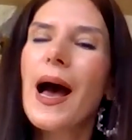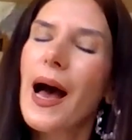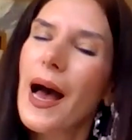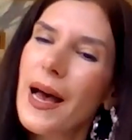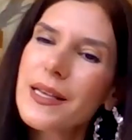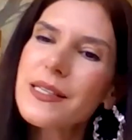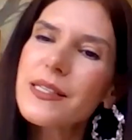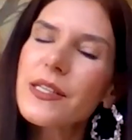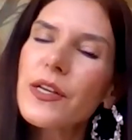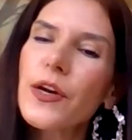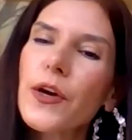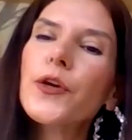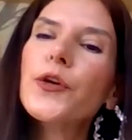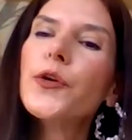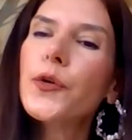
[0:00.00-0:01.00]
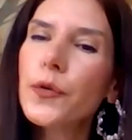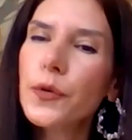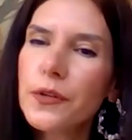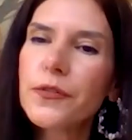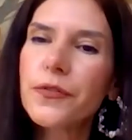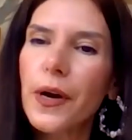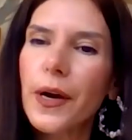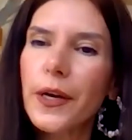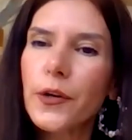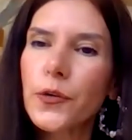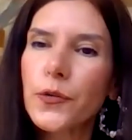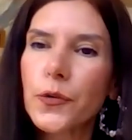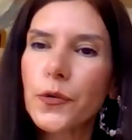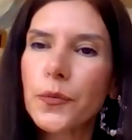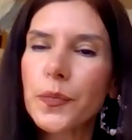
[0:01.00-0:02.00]
as a unified
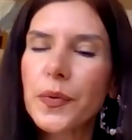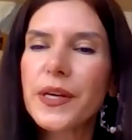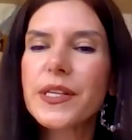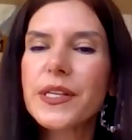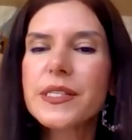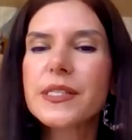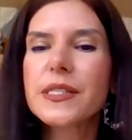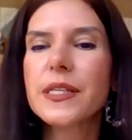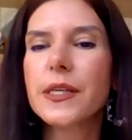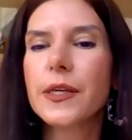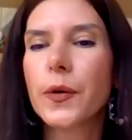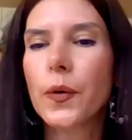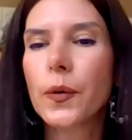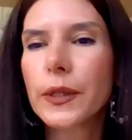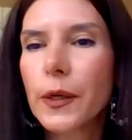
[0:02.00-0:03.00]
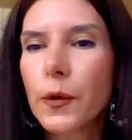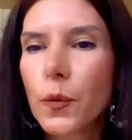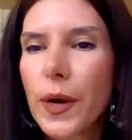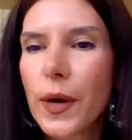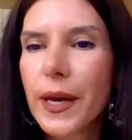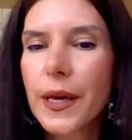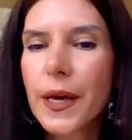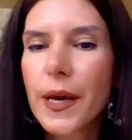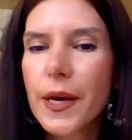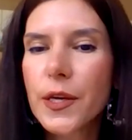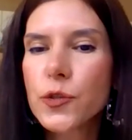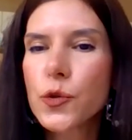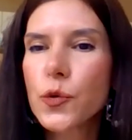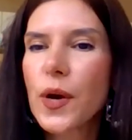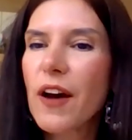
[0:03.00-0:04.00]
group is the only way
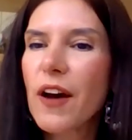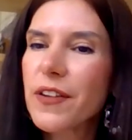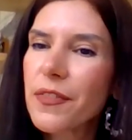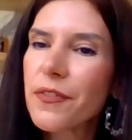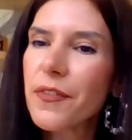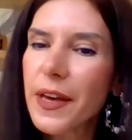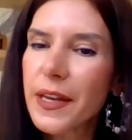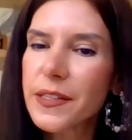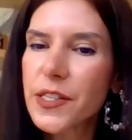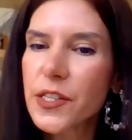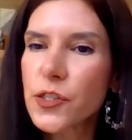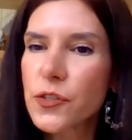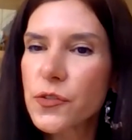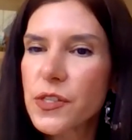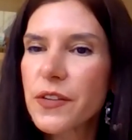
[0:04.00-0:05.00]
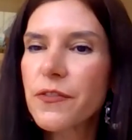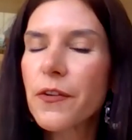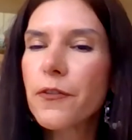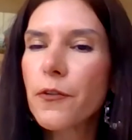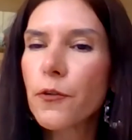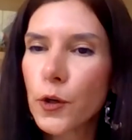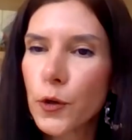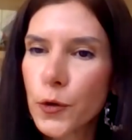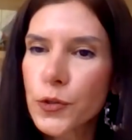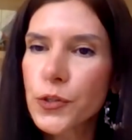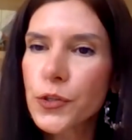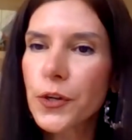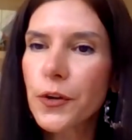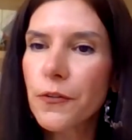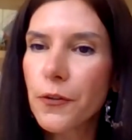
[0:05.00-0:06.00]
to have advantage, to see the
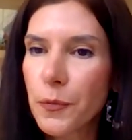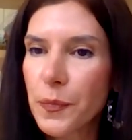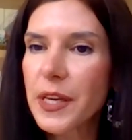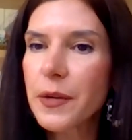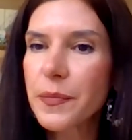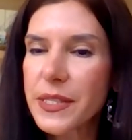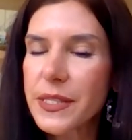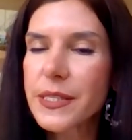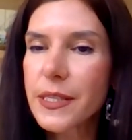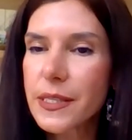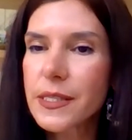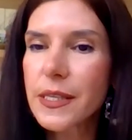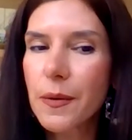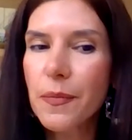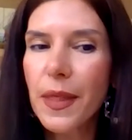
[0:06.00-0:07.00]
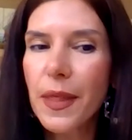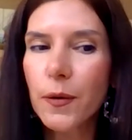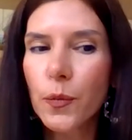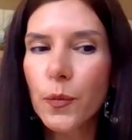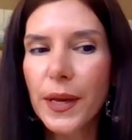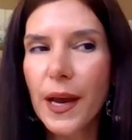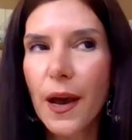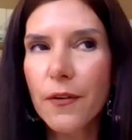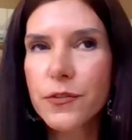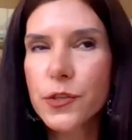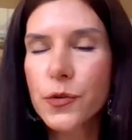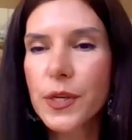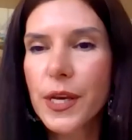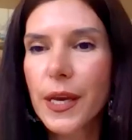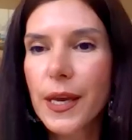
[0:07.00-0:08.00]
evolution of the payment system that we have
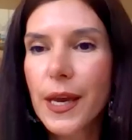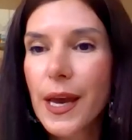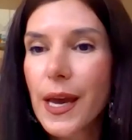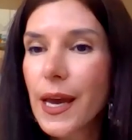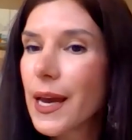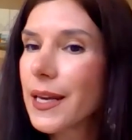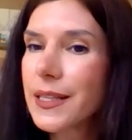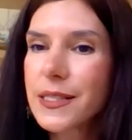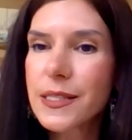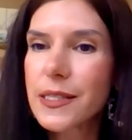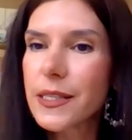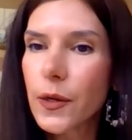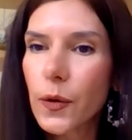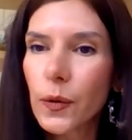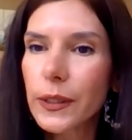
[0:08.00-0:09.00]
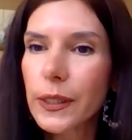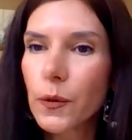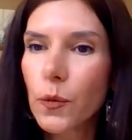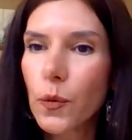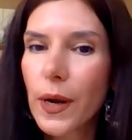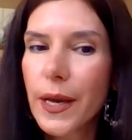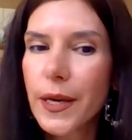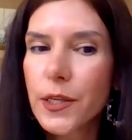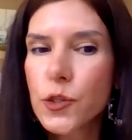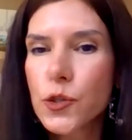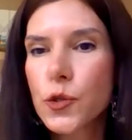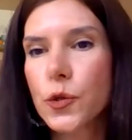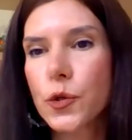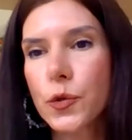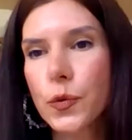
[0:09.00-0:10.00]
today. And is the only way
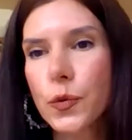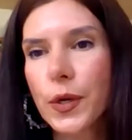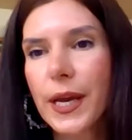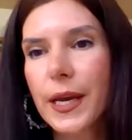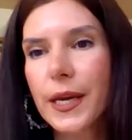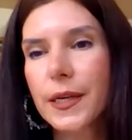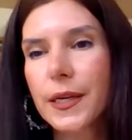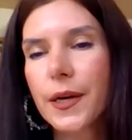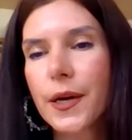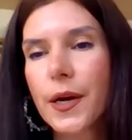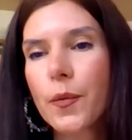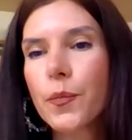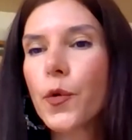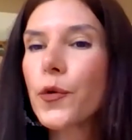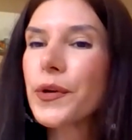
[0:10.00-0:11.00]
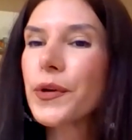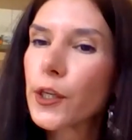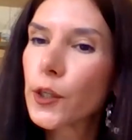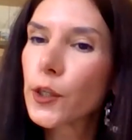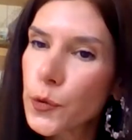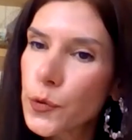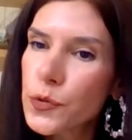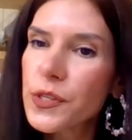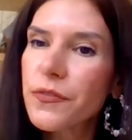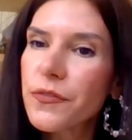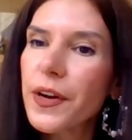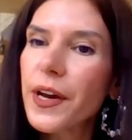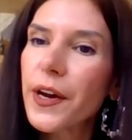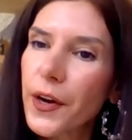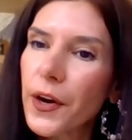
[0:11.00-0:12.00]
to create more inclusive
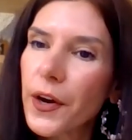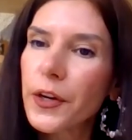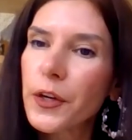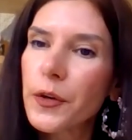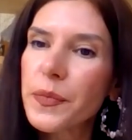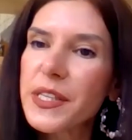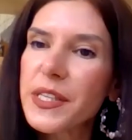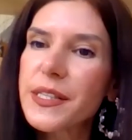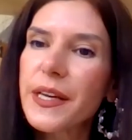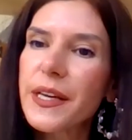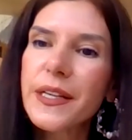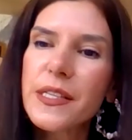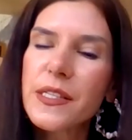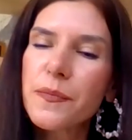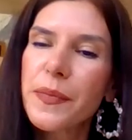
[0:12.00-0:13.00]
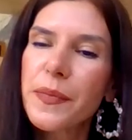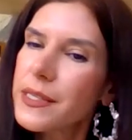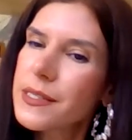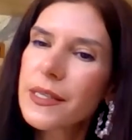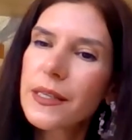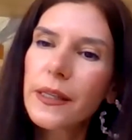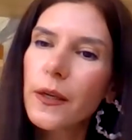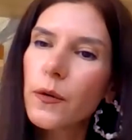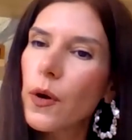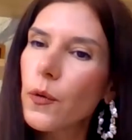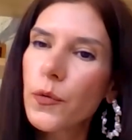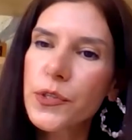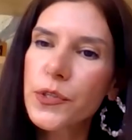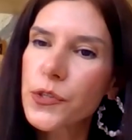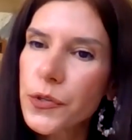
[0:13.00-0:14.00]
economies. That is basically what
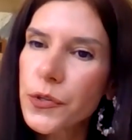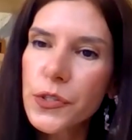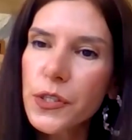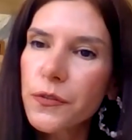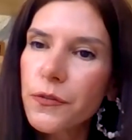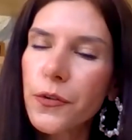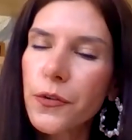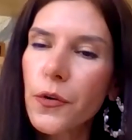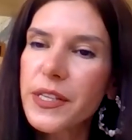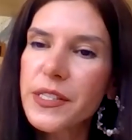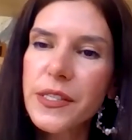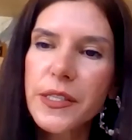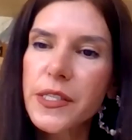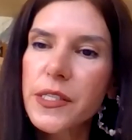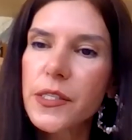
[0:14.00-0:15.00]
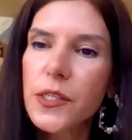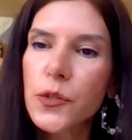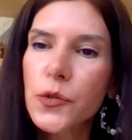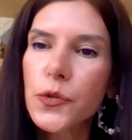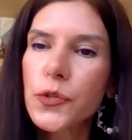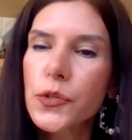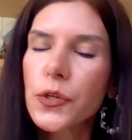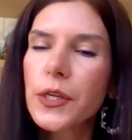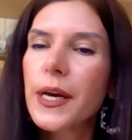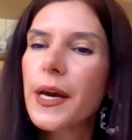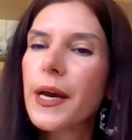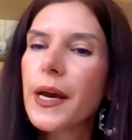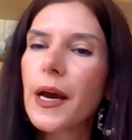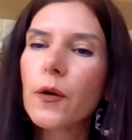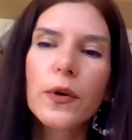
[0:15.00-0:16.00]
we're searching for as an institution
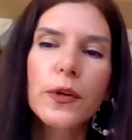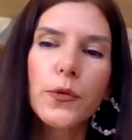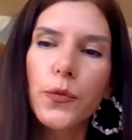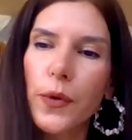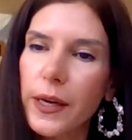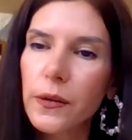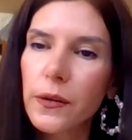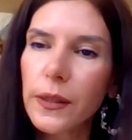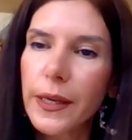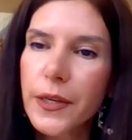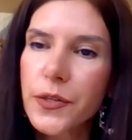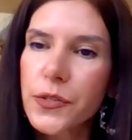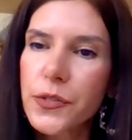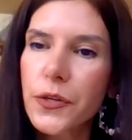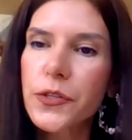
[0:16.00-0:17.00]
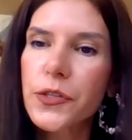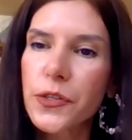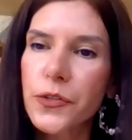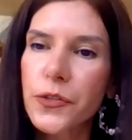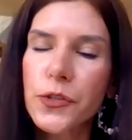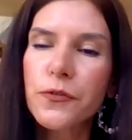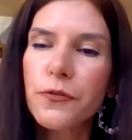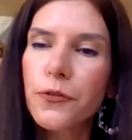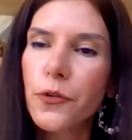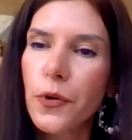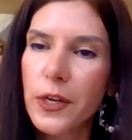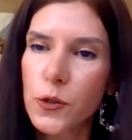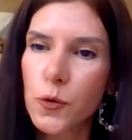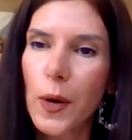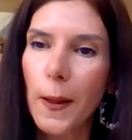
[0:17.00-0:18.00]
and what regulators are searching for as well.